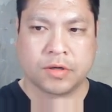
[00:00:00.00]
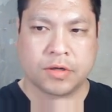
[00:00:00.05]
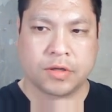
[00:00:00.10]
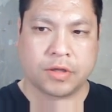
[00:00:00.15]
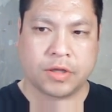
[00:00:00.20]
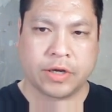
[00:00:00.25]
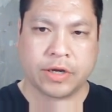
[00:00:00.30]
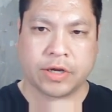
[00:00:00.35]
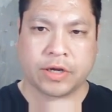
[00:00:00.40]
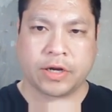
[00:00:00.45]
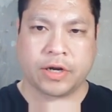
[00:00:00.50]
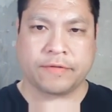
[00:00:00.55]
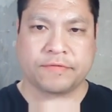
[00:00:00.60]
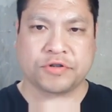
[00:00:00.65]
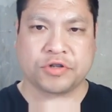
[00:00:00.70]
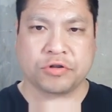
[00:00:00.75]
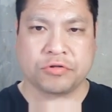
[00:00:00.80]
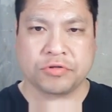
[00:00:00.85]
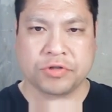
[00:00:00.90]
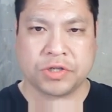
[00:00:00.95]
Like, I've
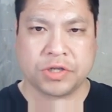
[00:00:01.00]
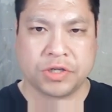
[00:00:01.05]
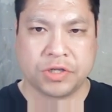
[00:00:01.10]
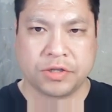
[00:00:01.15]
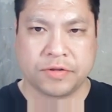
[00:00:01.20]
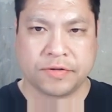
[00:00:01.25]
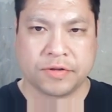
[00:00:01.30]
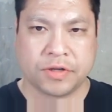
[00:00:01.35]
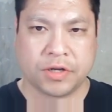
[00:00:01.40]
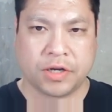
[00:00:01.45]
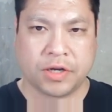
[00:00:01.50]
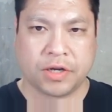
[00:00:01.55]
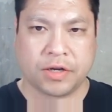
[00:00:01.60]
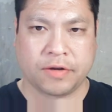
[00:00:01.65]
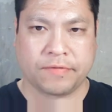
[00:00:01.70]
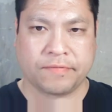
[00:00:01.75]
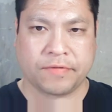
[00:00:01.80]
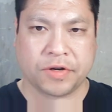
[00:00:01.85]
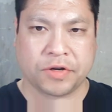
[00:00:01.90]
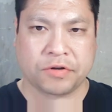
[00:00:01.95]
chosen
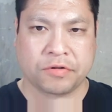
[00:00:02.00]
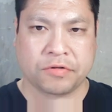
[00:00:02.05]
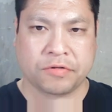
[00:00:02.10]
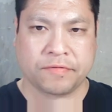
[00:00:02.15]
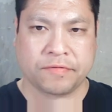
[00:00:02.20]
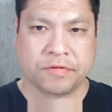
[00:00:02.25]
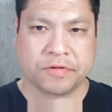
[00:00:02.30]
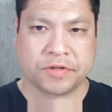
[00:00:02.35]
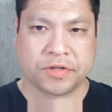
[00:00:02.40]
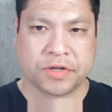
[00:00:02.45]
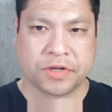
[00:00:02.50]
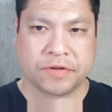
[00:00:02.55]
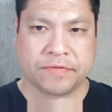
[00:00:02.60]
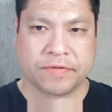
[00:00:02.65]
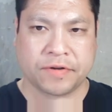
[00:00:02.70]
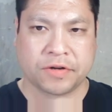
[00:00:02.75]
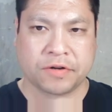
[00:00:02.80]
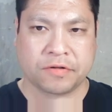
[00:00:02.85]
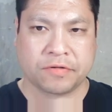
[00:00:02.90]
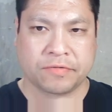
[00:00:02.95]
Vancouver, city of
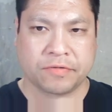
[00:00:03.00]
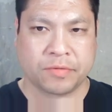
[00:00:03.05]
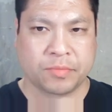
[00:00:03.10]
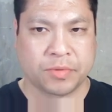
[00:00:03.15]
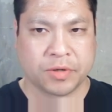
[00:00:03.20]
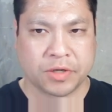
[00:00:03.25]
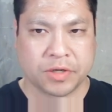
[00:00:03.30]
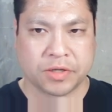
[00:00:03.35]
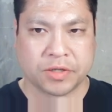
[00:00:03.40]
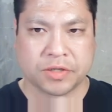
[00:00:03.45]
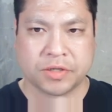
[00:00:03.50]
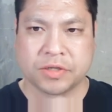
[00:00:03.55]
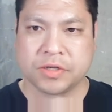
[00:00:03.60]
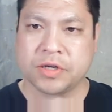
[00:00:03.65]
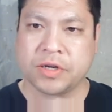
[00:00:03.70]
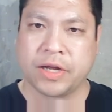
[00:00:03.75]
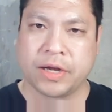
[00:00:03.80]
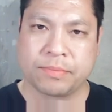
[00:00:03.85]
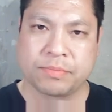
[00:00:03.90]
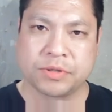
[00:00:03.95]
Vancouver, because
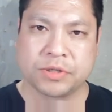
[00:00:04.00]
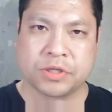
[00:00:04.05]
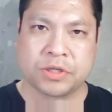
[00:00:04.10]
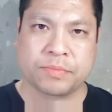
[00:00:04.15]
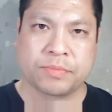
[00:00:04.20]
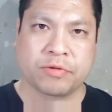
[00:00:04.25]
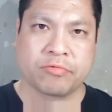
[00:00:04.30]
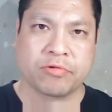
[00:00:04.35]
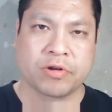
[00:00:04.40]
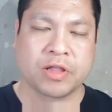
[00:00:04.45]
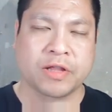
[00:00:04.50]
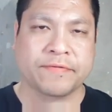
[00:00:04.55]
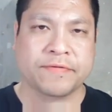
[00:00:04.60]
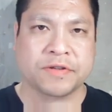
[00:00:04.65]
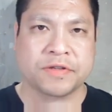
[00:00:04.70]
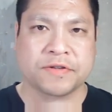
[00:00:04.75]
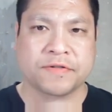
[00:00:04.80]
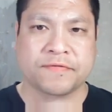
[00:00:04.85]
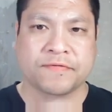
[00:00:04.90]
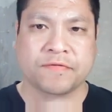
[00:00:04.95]
it happens to be
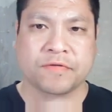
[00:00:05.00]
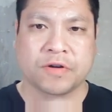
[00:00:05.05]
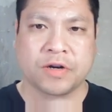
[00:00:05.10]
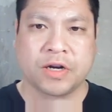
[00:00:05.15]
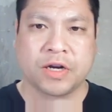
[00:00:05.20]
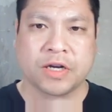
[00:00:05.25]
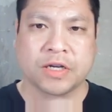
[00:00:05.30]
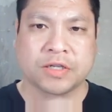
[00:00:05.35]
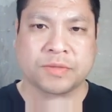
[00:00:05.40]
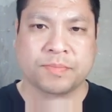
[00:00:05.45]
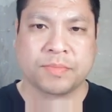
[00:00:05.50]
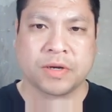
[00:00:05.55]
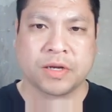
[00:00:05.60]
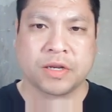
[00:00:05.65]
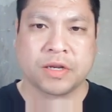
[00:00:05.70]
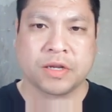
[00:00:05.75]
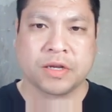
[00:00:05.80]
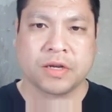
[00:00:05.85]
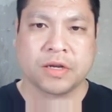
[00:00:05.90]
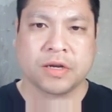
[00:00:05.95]
relevant for us,
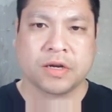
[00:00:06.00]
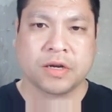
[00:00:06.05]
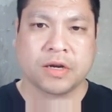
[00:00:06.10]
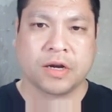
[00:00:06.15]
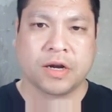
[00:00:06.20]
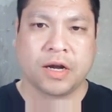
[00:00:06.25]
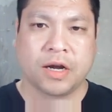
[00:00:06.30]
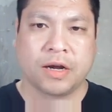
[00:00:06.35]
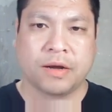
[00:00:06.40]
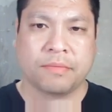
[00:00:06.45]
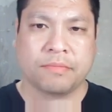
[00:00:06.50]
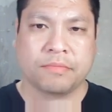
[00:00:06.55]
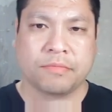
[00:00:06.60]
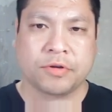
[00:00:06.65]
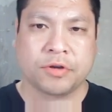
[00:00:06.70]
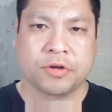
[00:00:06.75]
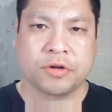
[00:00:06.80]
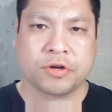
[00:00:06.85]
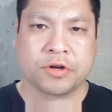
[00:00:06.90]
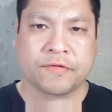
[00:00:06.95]
but
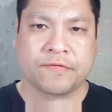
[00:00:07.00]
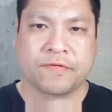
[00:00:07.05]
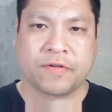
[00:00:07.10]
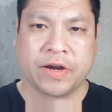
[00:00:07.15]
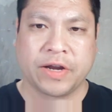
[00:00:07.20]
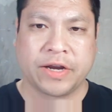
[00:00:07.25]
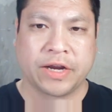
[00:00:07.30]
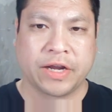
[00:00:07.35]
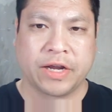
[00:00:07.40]
you could find,